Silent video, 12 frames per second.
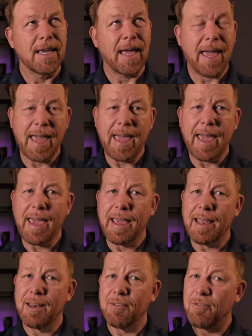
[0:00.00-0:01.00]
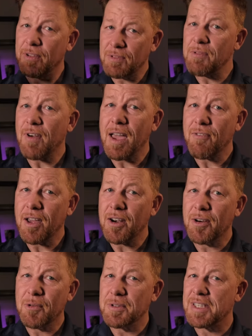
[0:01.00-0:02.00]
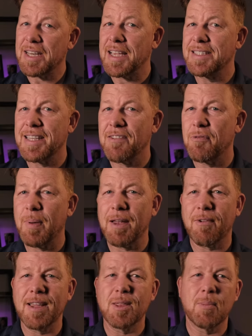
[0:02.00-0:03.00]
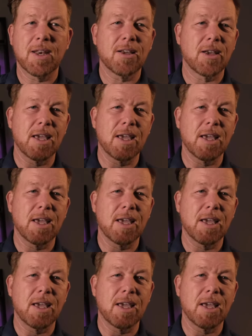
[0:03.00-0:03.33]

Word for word: And fifty-five hundred dollars was a nice safe bet right in the middle.